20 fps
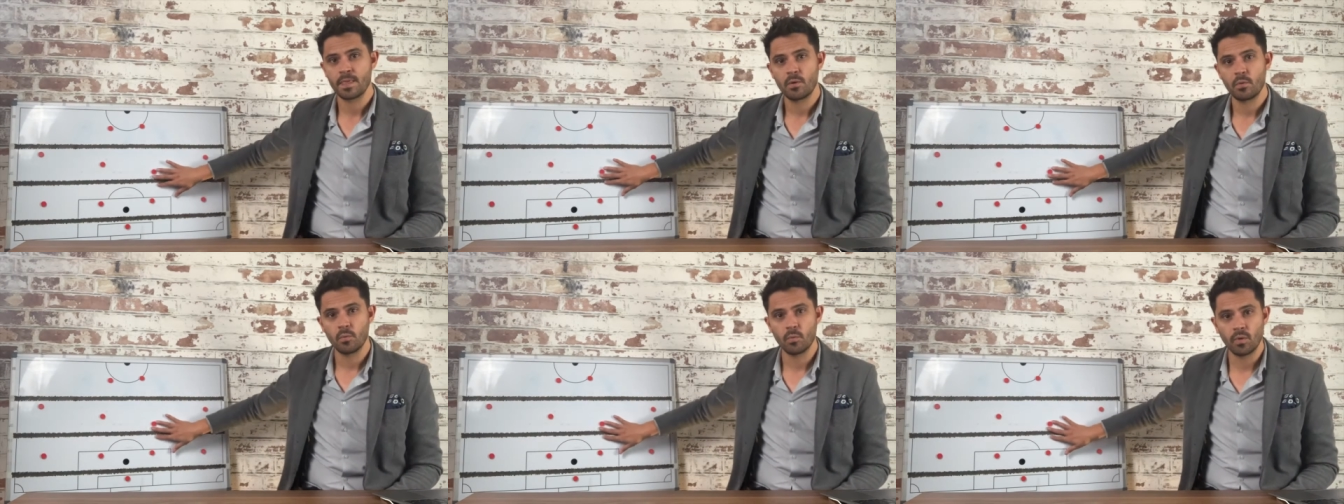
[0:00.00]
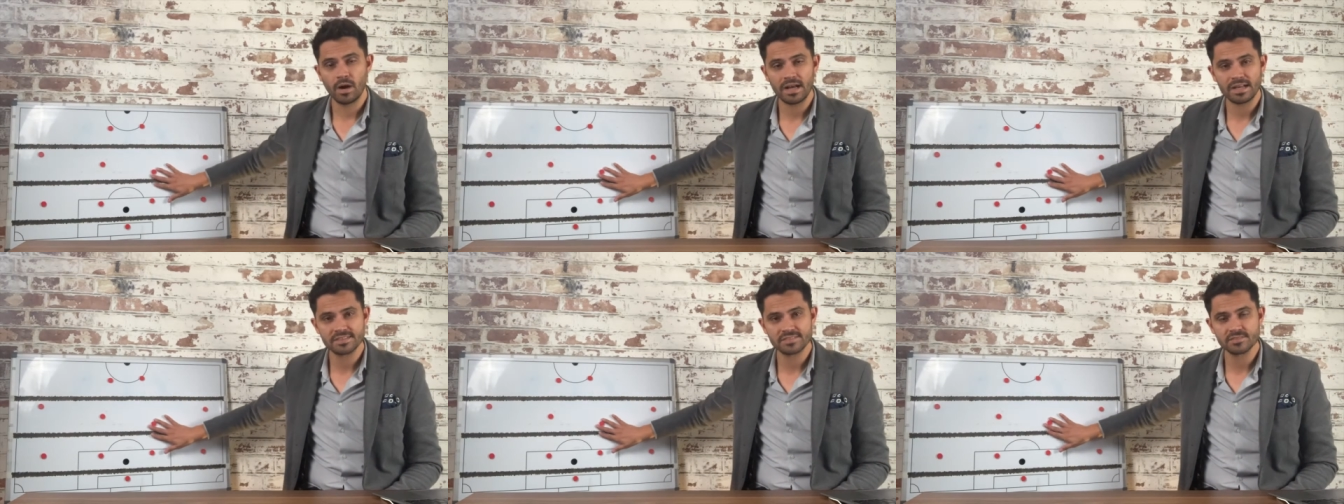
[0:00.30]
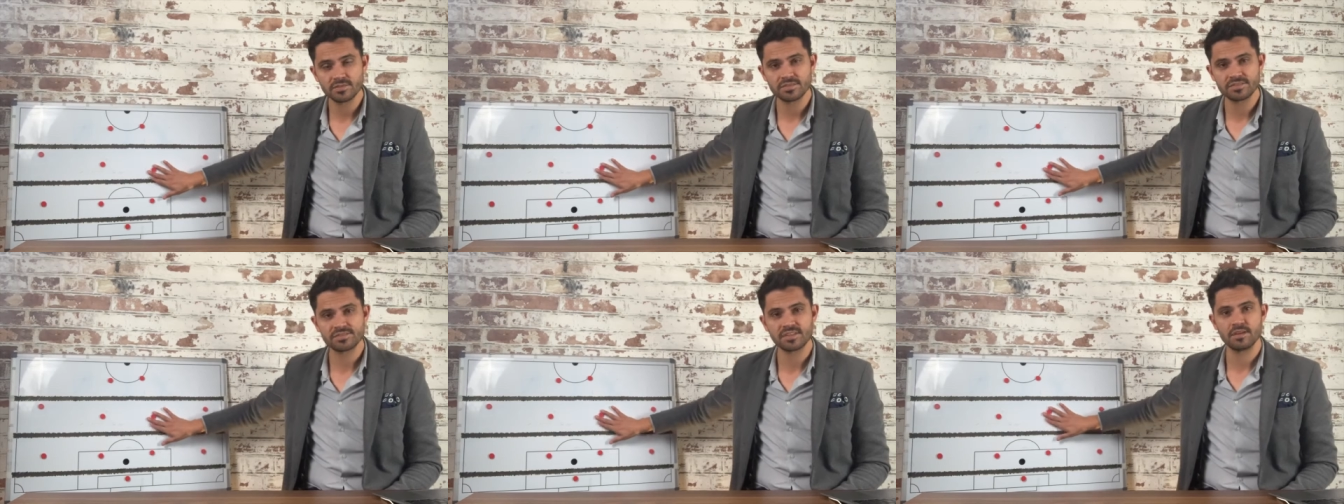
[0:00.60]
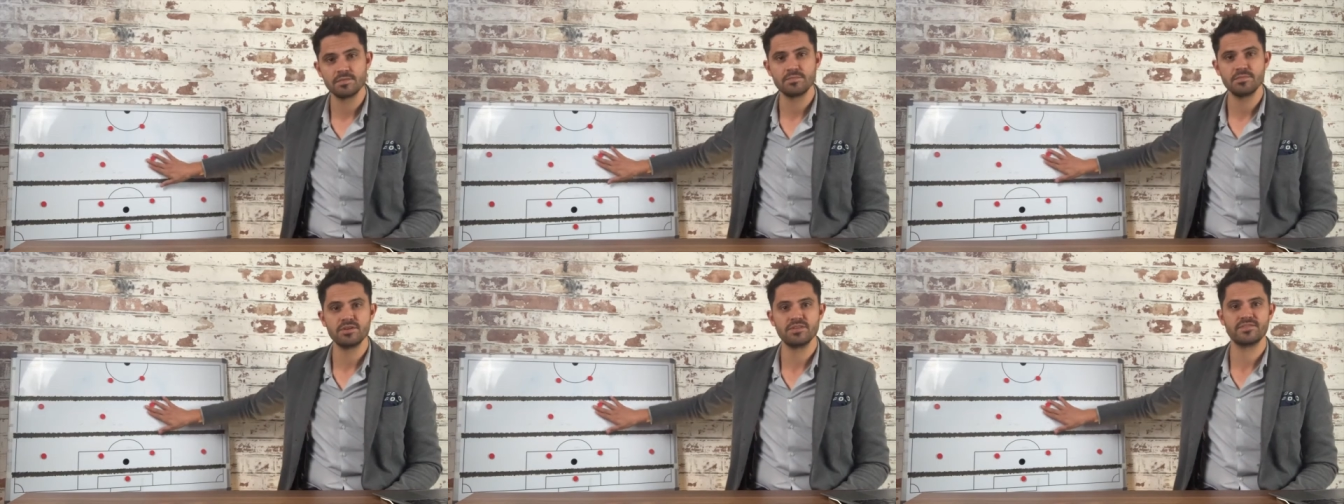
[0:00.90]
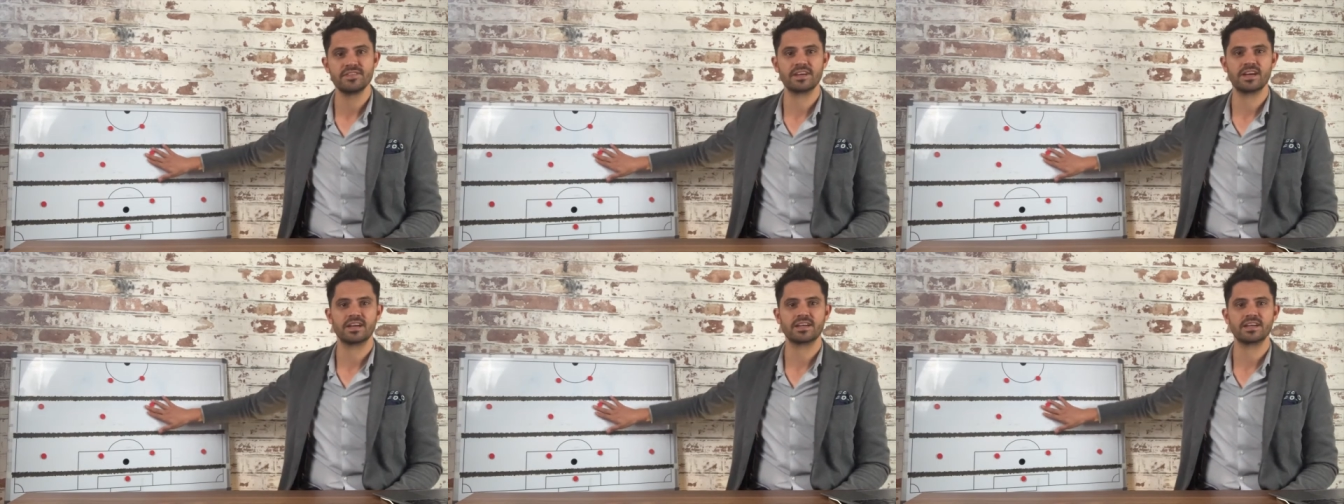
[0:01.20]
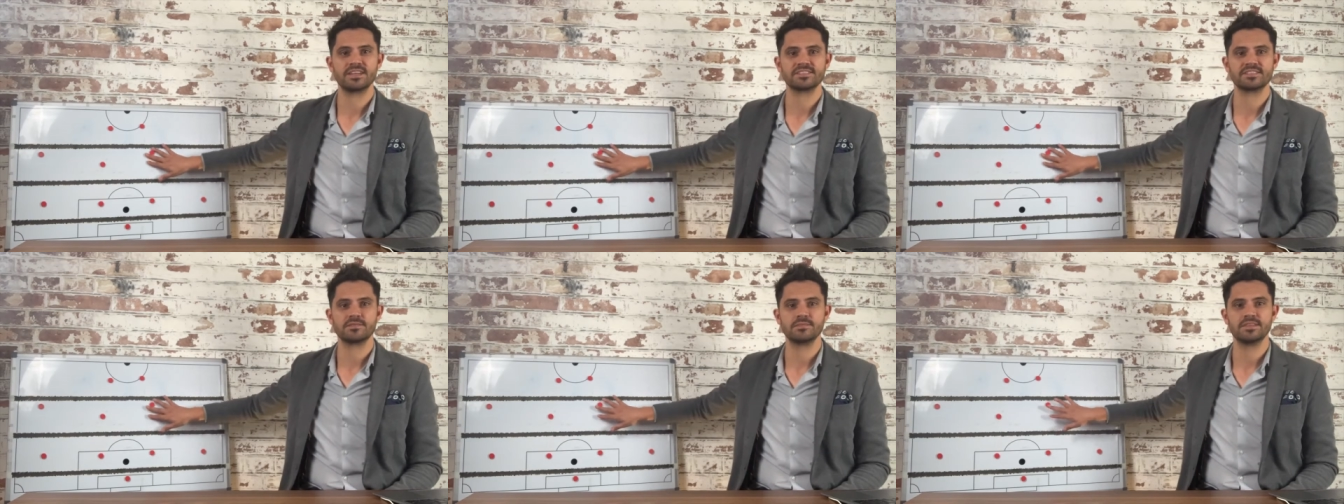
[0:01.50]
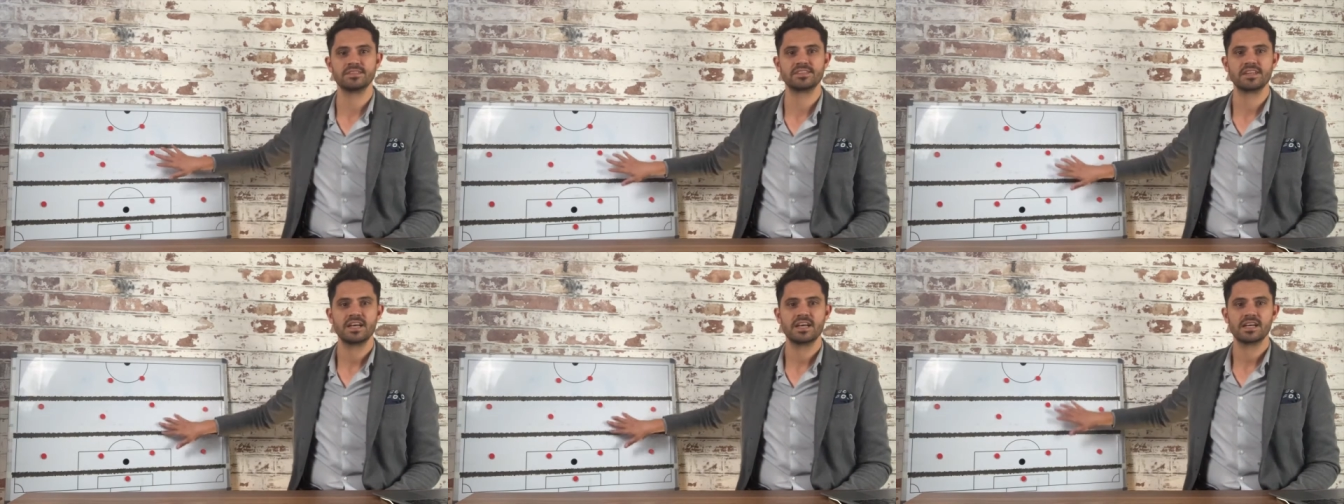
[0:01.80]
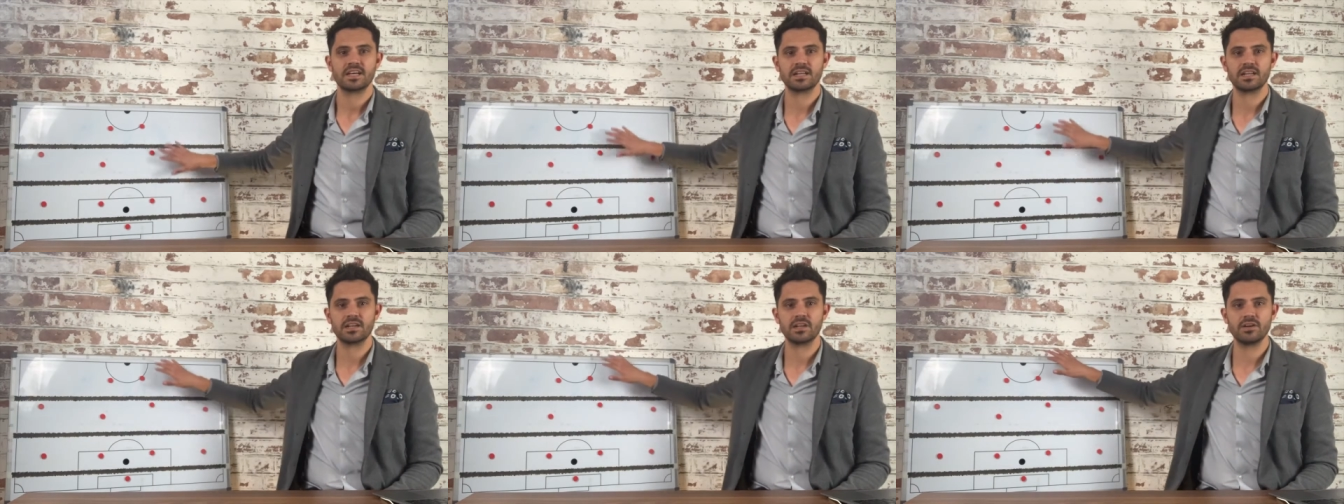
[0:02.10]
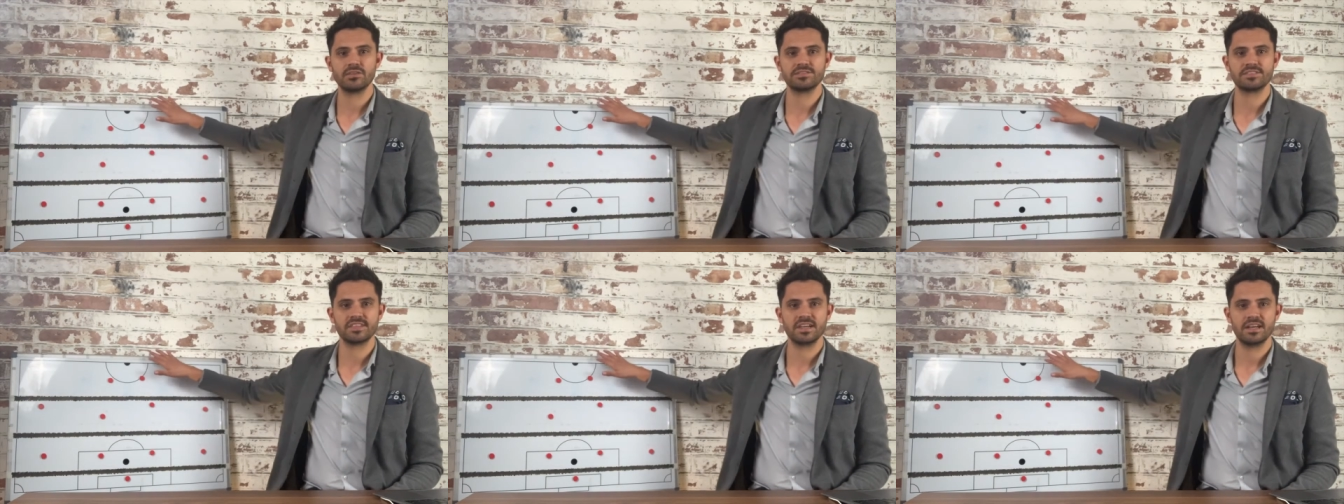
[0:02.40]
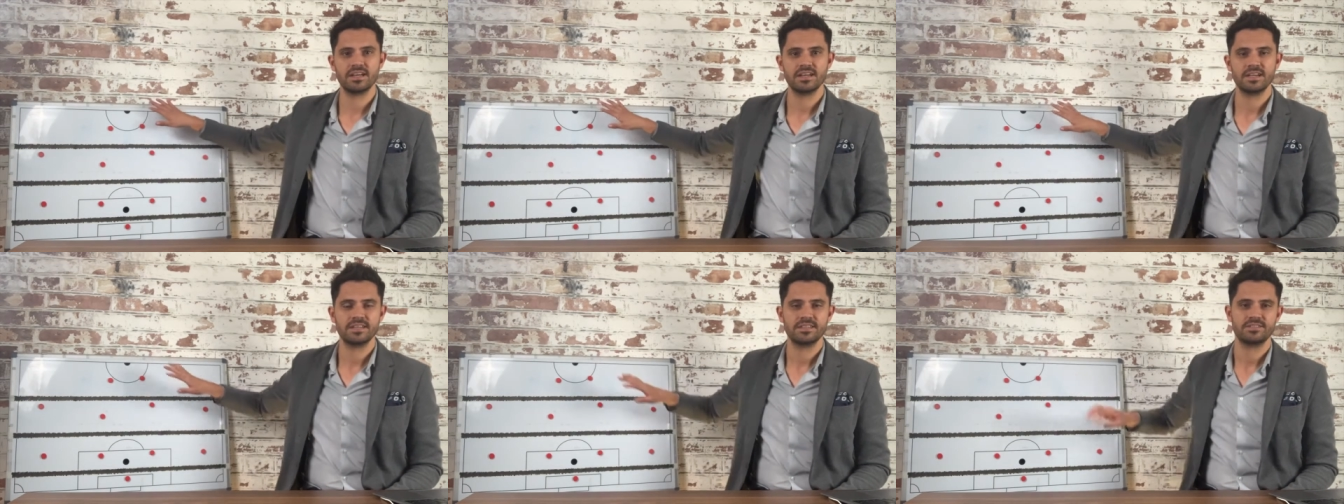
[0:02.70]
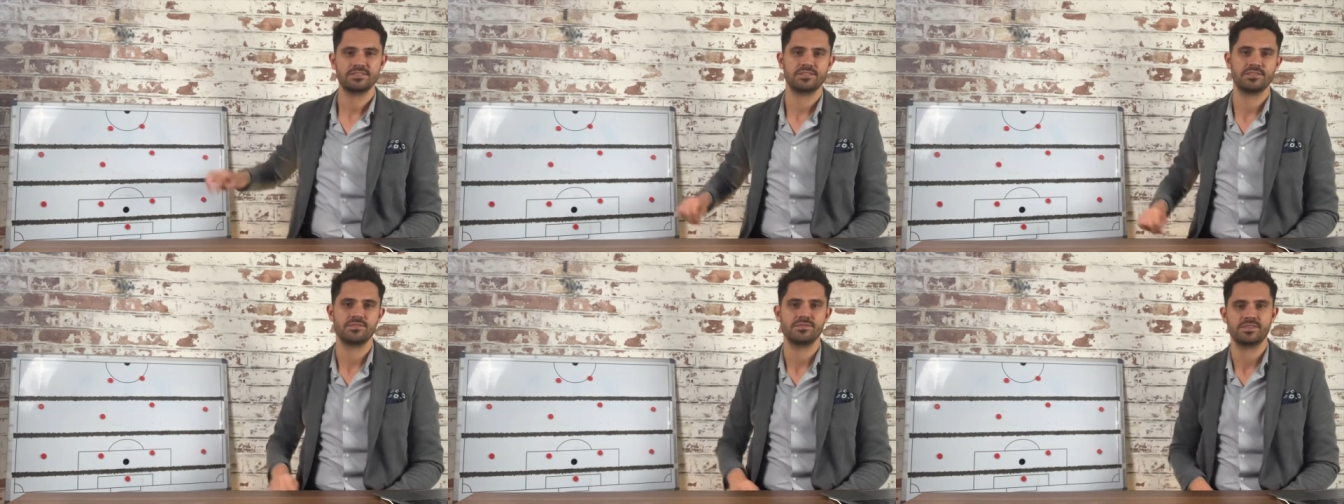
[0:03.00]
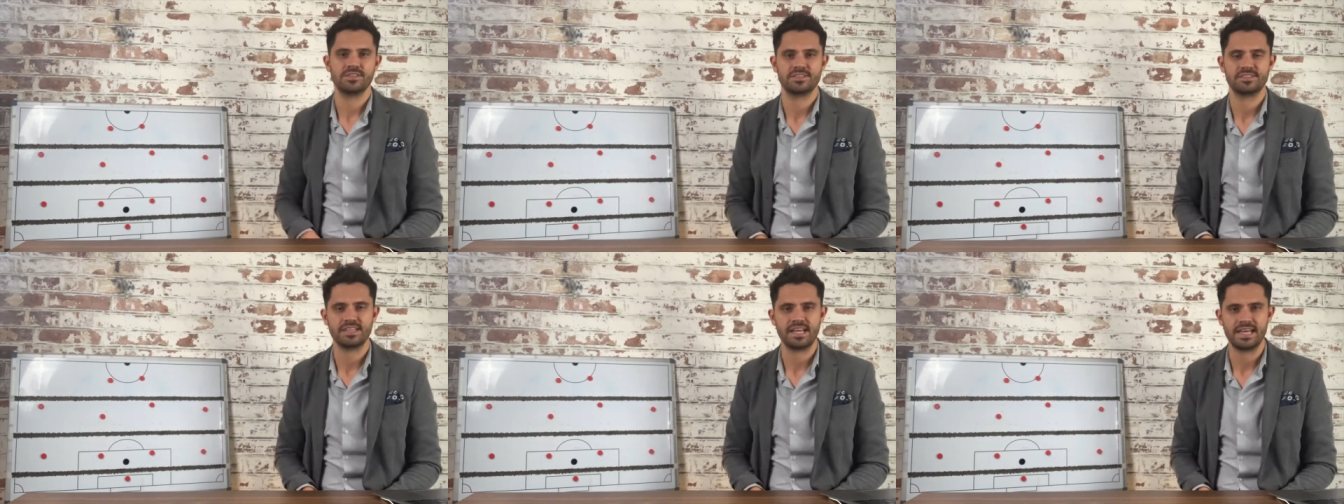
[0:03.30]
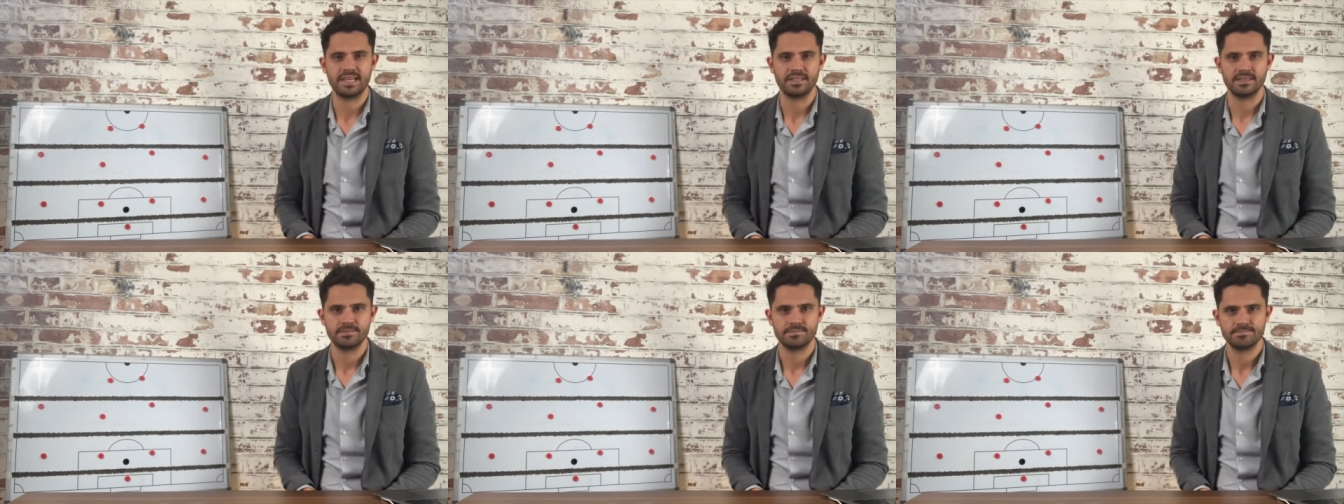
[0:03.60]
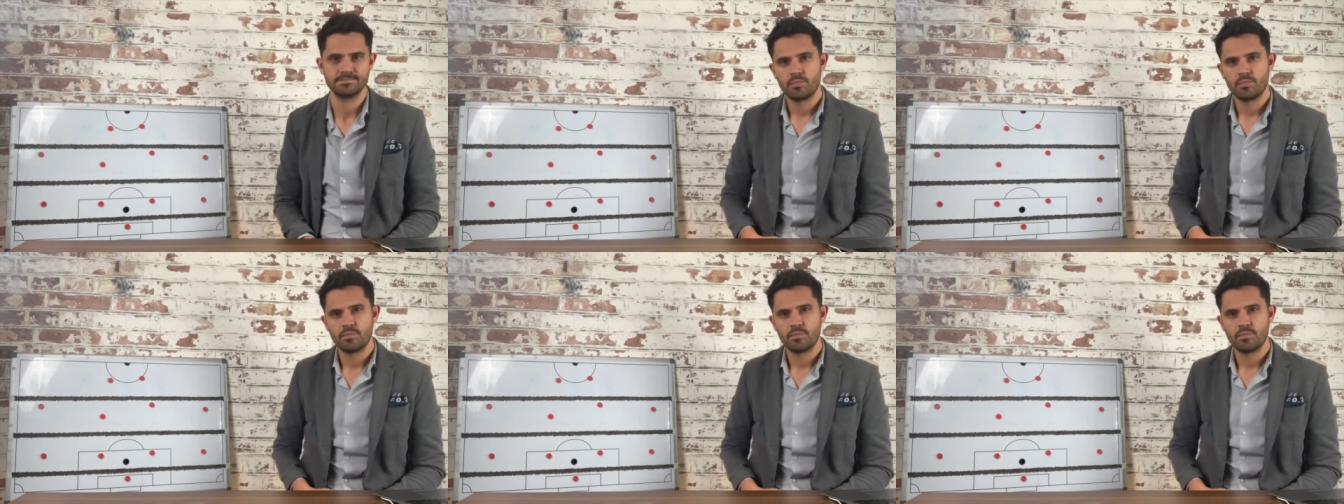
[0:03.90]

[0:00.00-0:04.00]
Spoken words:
whilst also moving our customers closer to the sale.